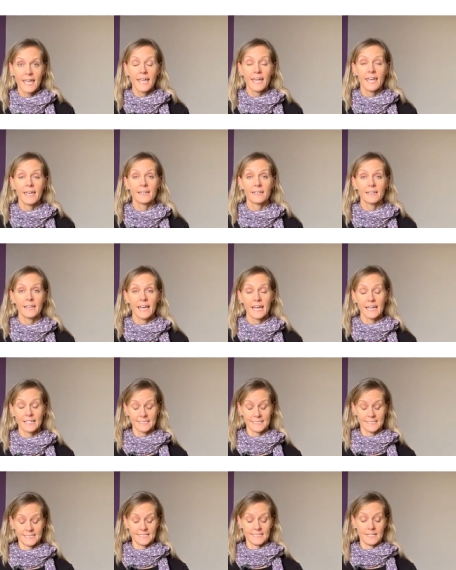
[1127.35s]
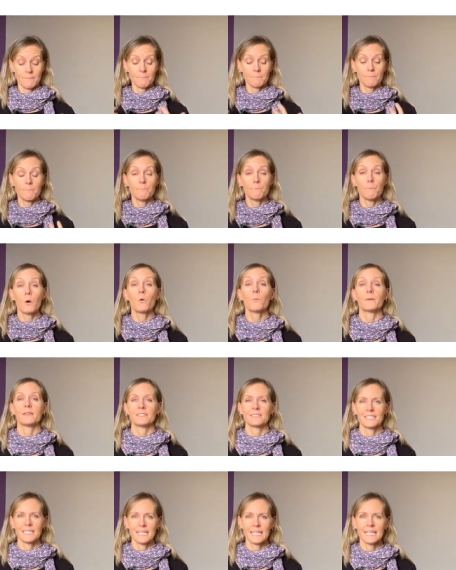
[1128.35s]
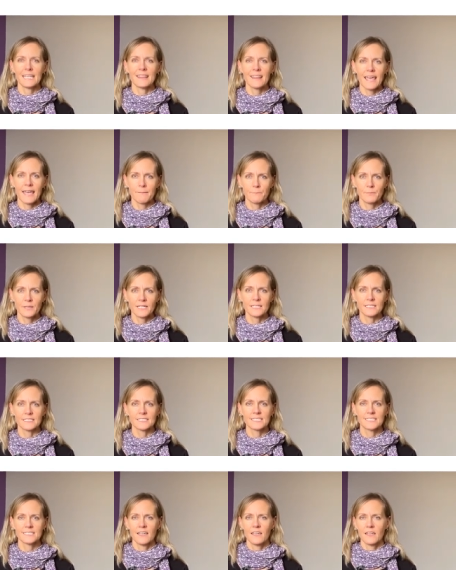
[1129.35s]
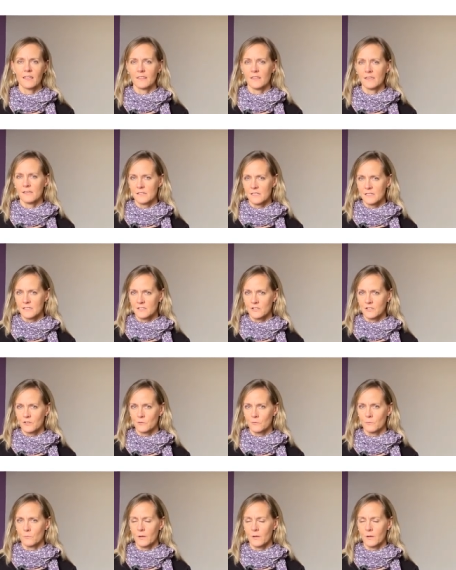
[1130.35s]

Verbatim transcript: And at some moment in that piece, they need to